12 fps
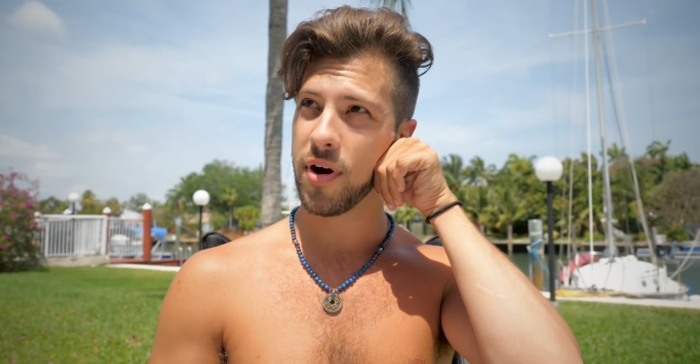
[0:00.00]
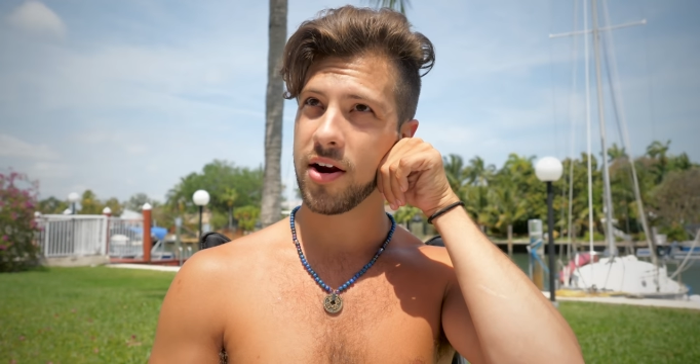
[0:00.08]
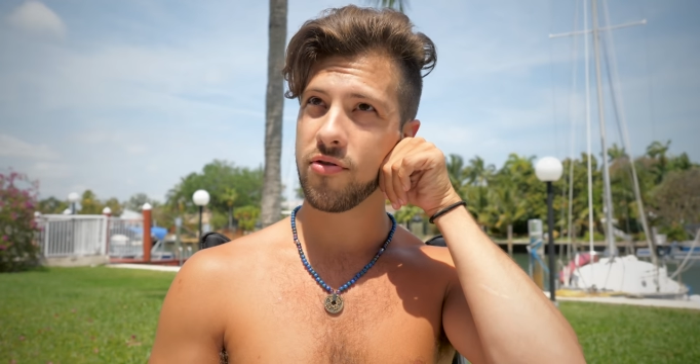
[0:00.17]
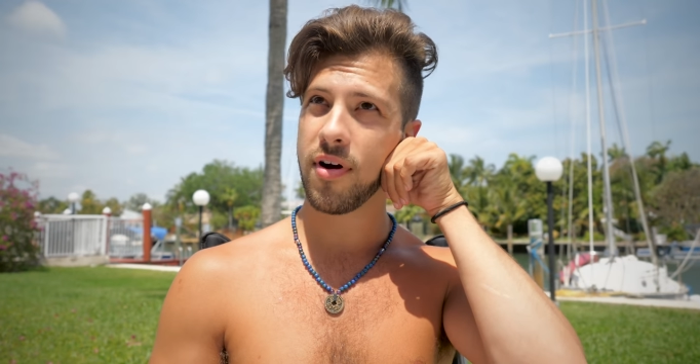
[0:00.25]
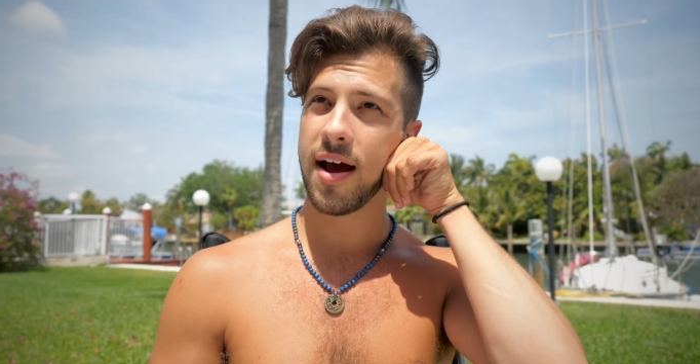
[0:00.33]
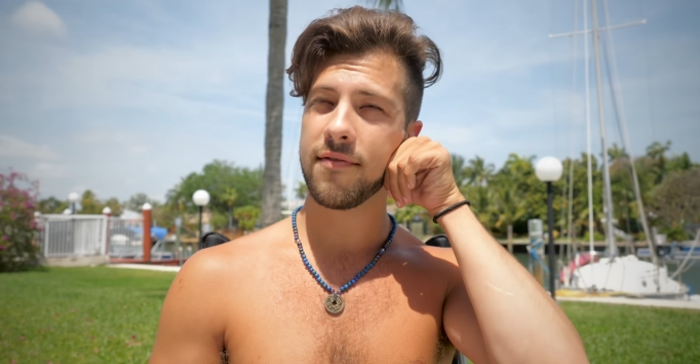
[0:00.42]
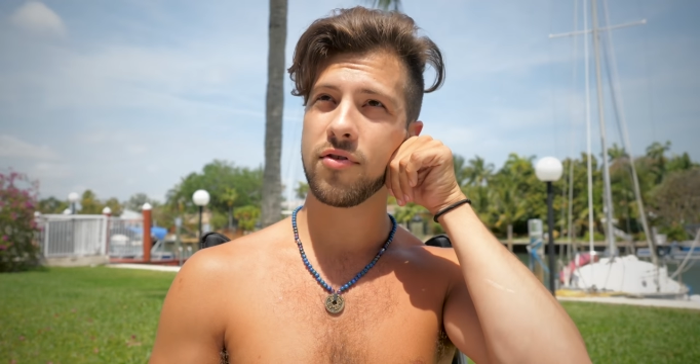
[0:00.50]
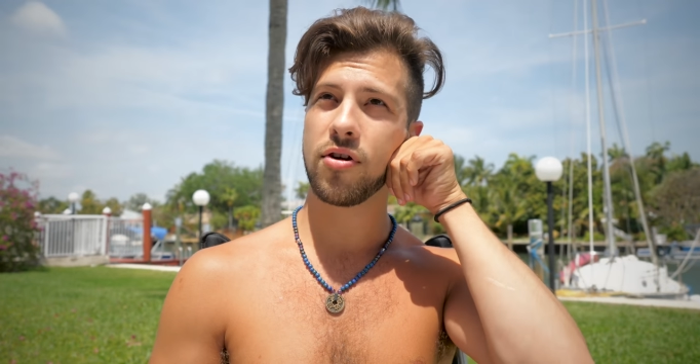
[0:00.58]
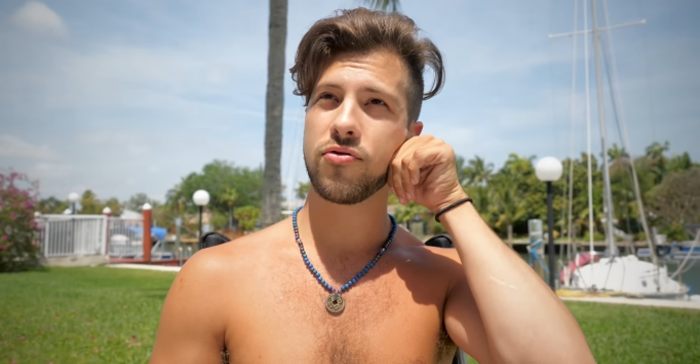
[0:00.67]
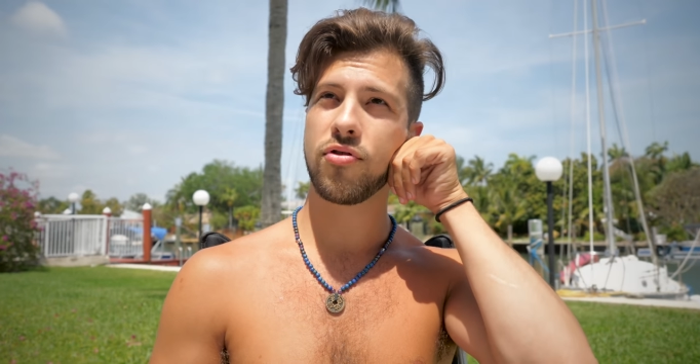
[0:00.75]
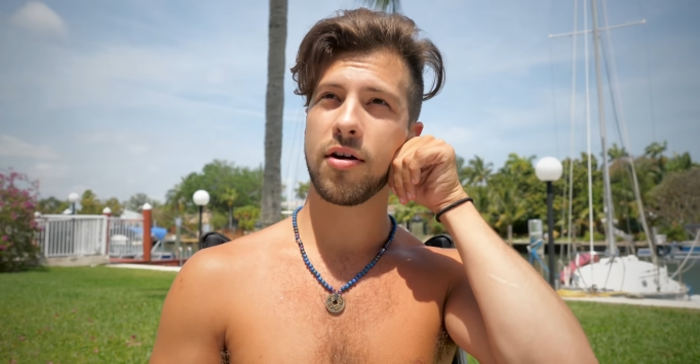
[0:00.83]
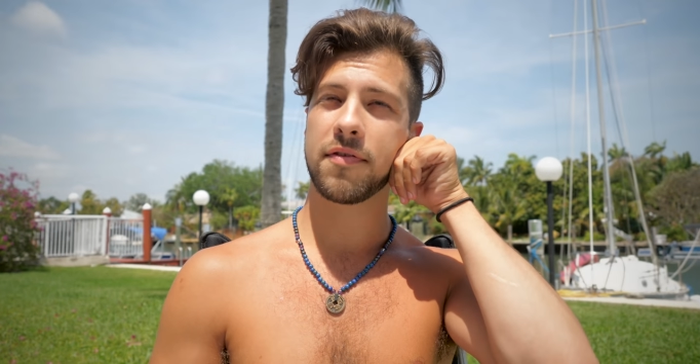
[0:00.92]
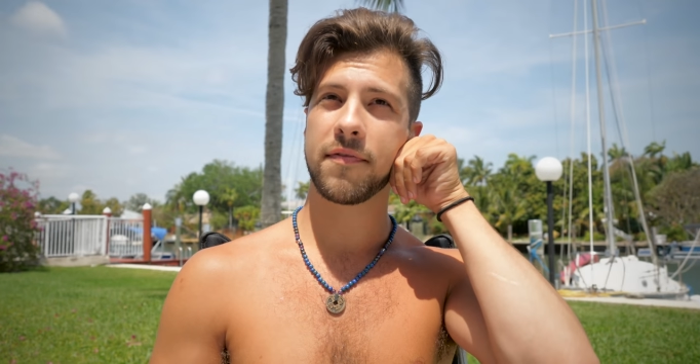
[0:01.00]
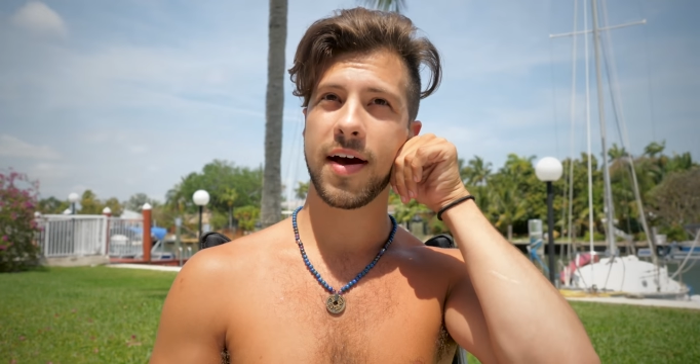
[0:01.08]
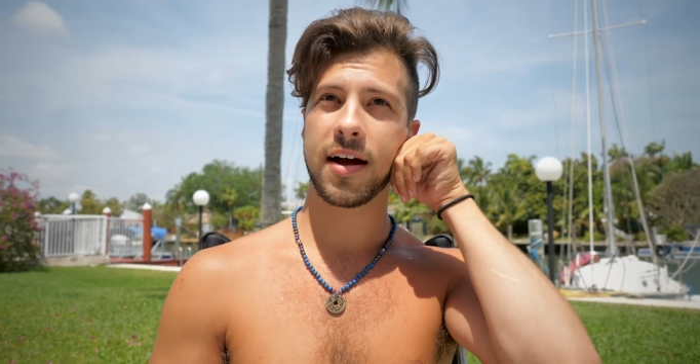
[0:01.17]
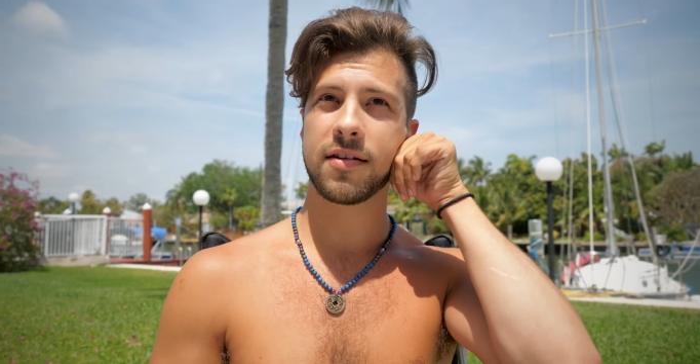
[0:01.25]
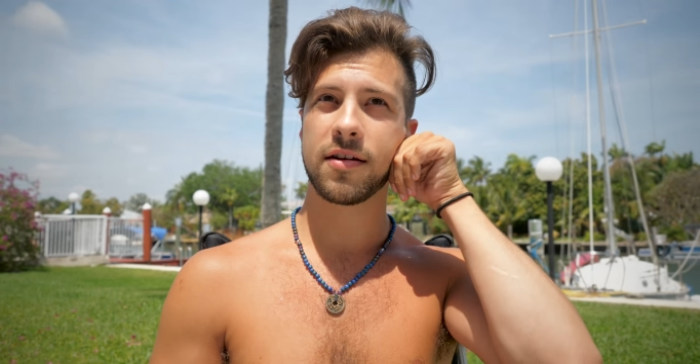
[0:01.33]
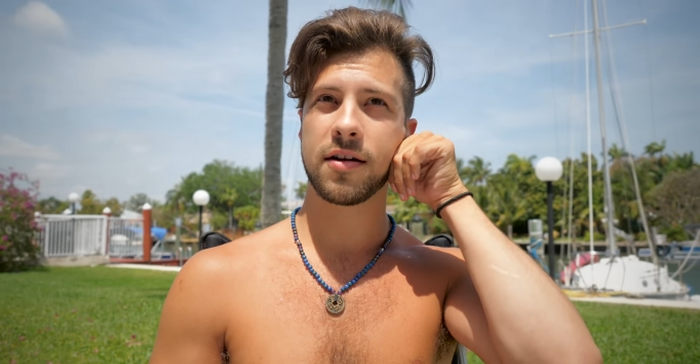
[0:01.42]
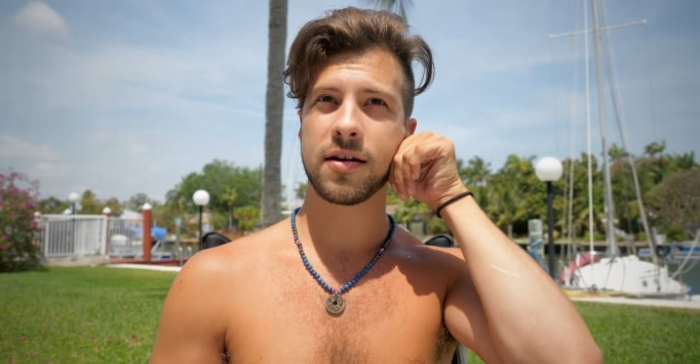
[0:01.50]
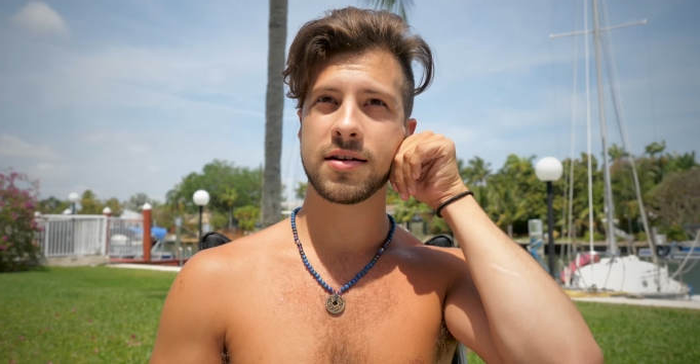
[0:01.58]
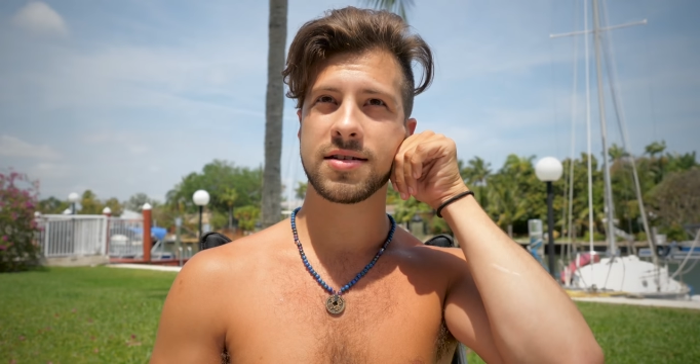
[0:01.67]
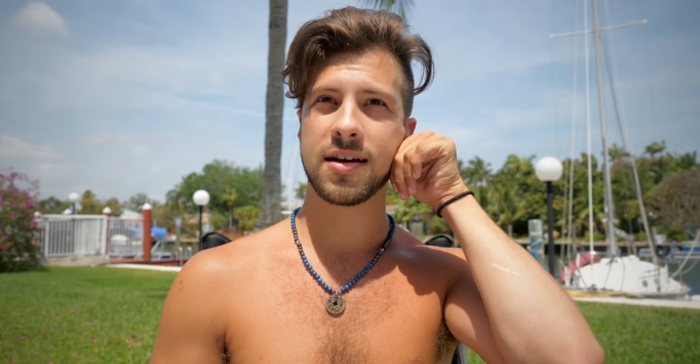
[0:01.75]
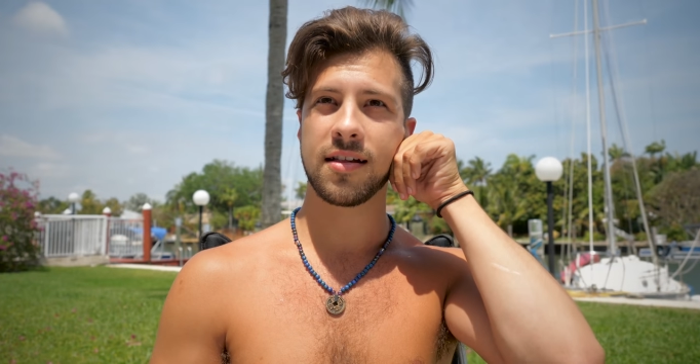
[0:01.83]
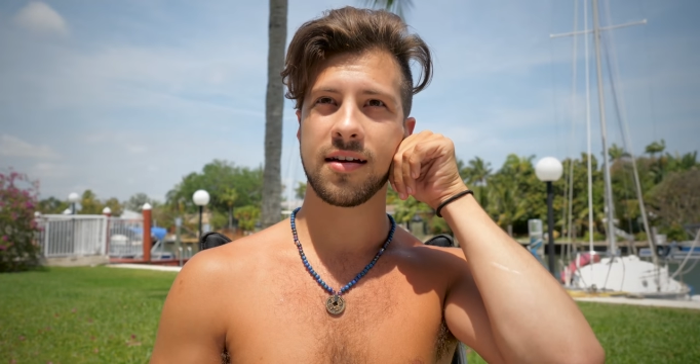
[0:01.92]
brain-derived neurotrophic factor,
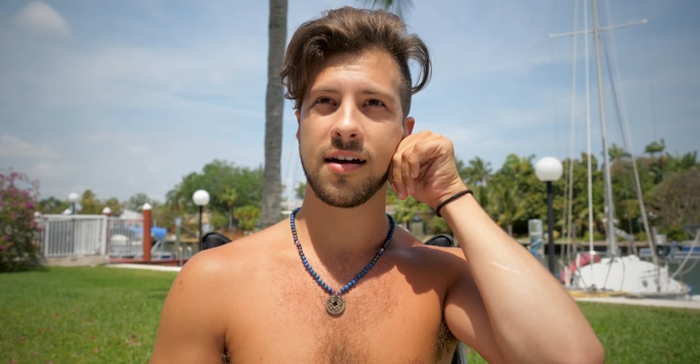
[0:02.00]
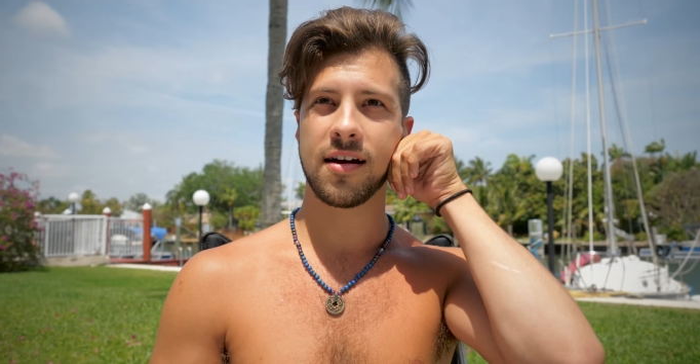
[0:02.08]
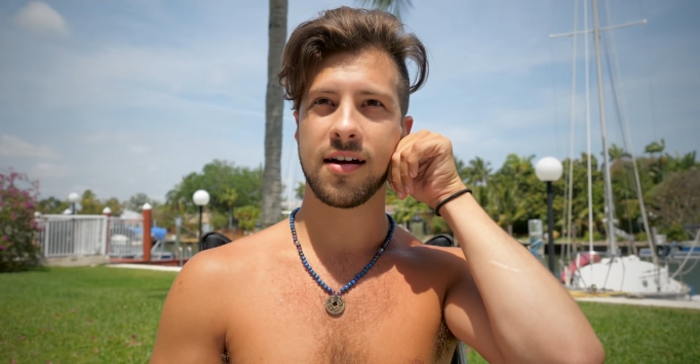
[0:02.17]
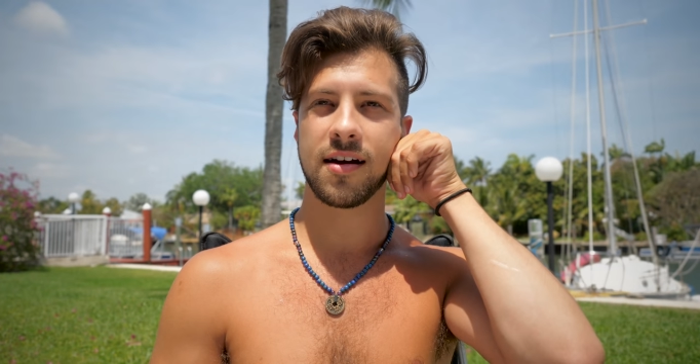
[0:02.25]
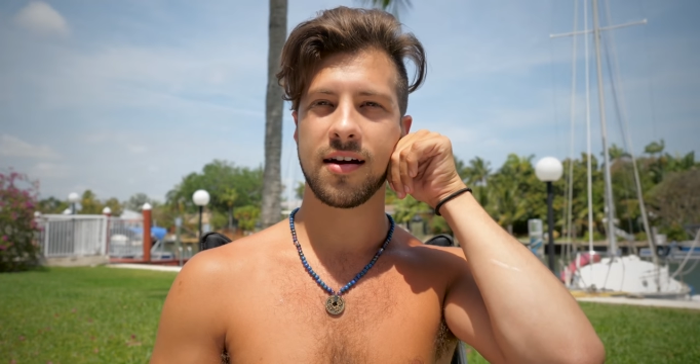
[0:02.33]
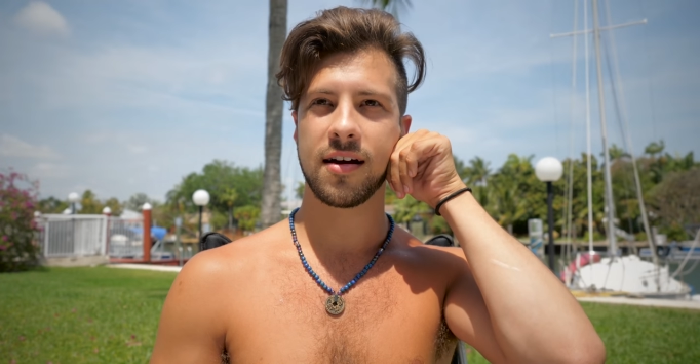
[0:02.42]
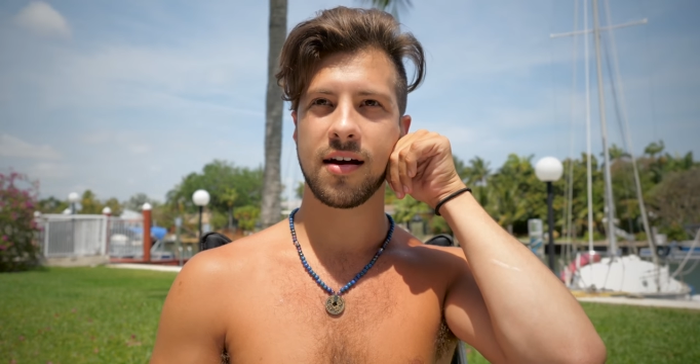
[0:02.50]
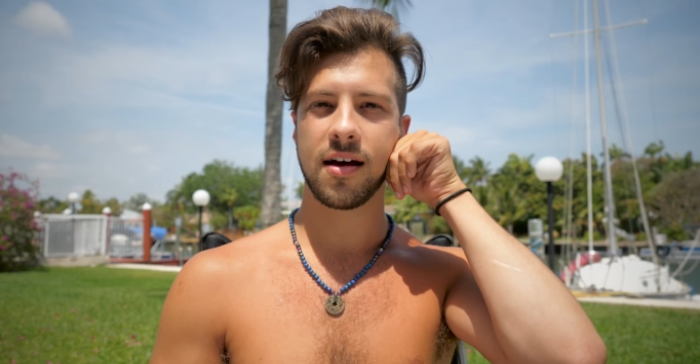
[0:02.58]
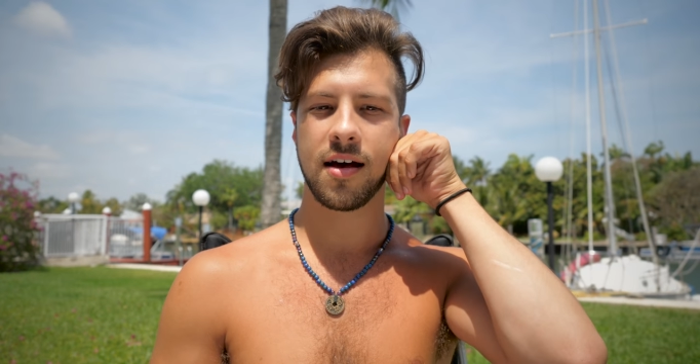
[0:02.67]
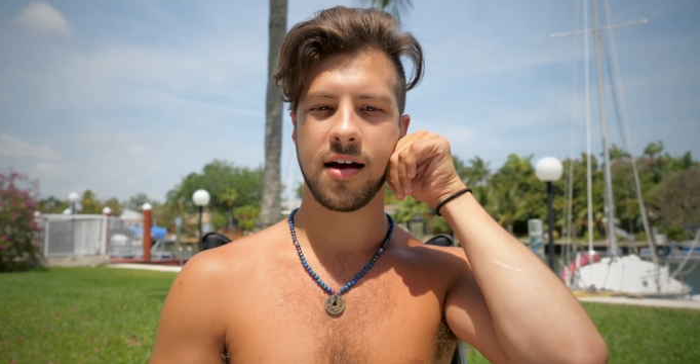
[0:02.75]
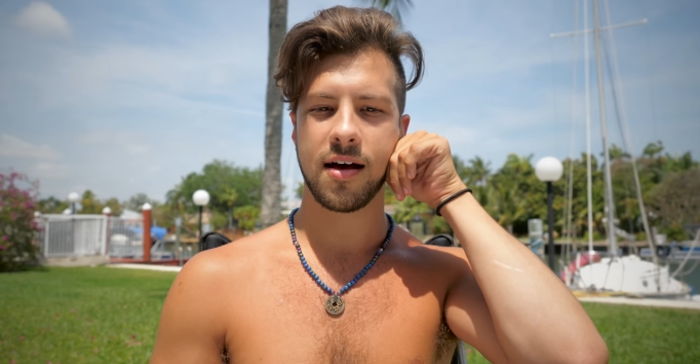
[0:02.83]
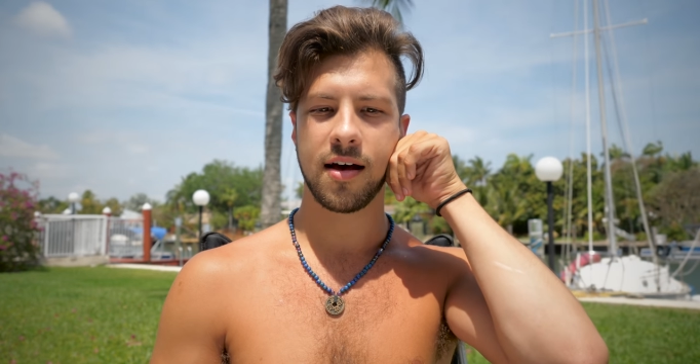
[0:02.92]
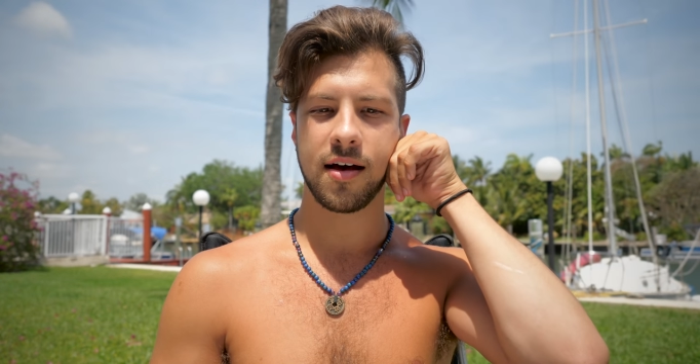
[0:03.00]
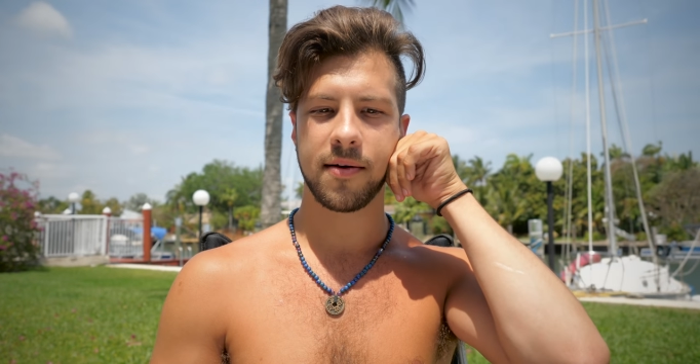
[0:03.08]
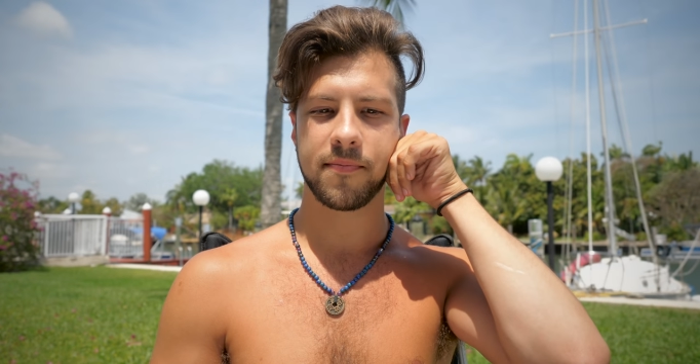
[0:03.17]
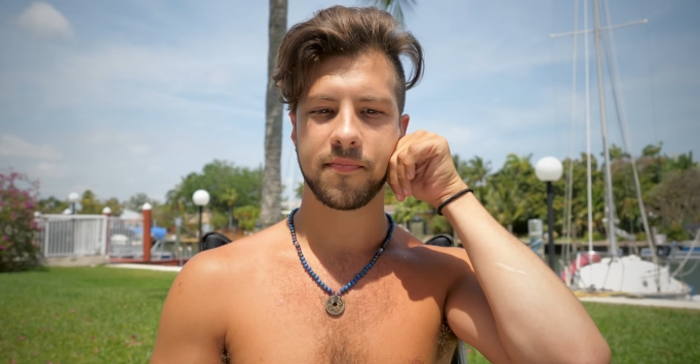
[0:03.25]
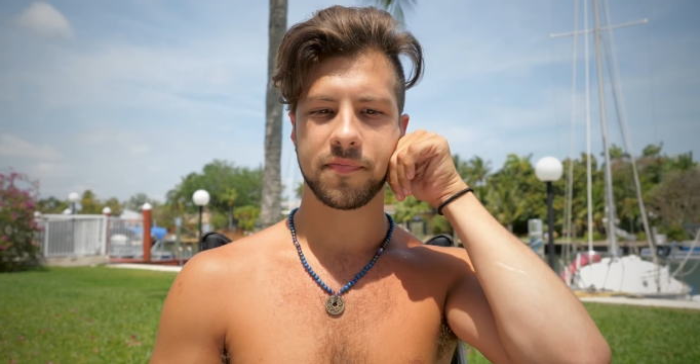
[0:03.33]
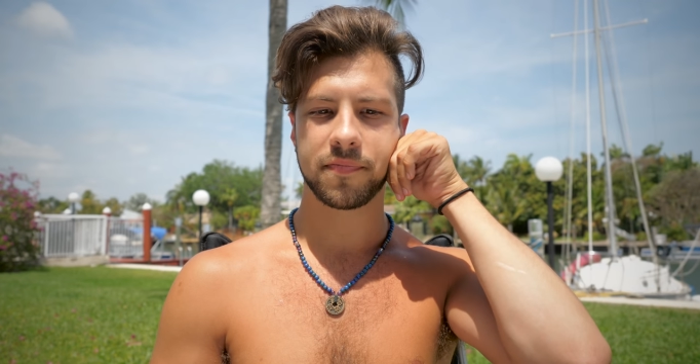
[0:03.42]
ciliary uh,